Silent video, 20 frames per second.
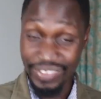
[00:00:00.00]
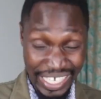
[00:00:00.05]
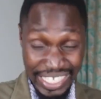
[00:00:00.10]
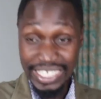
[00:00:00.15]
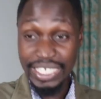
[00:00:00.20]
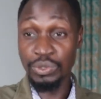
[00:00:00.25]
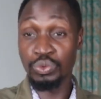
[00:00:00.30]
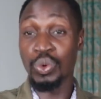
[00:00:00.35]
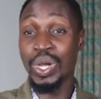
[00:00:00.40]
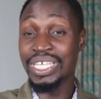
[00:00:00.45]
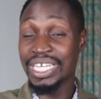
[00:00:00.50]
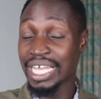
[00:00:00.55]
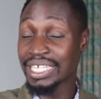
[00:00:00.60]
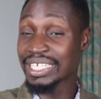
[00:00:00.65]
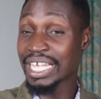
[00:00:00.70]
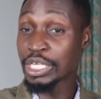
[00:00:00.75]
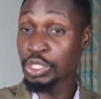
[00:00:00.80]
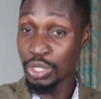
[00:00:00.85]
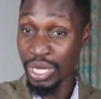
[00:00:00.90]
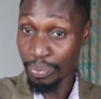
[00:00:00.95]
this is what
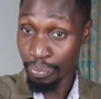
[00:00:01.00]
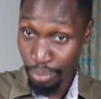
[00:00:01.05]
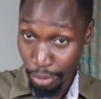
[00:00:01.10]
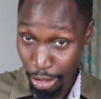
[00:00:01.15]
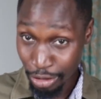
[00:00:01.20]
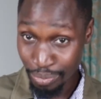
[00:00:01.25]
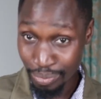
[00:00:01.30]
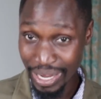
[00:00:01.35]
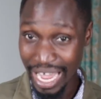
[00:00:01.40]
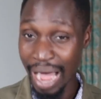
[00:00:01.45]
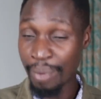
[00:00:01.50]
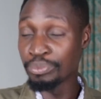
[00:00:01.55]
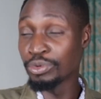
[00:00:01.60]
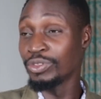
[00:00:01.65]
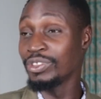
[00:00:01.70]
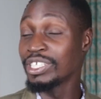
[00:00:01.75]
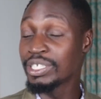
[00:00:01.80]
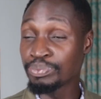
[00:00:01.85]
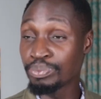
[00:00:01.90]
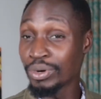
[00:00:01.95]
has actually brought me up to
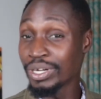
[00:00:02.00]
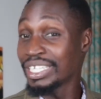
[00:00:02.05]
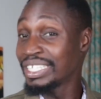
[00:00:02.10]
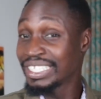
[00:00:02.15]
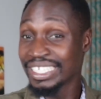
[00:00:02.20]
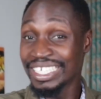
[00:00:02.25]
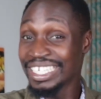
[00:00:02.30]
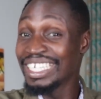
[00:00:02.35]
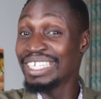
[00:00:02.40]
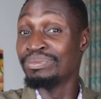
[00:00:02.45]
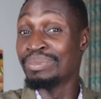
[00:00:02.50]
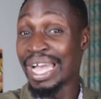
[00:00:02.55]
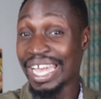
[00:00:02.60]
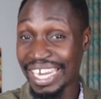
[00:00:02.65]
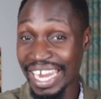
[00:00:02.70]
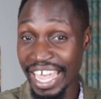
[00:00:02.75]
this point in my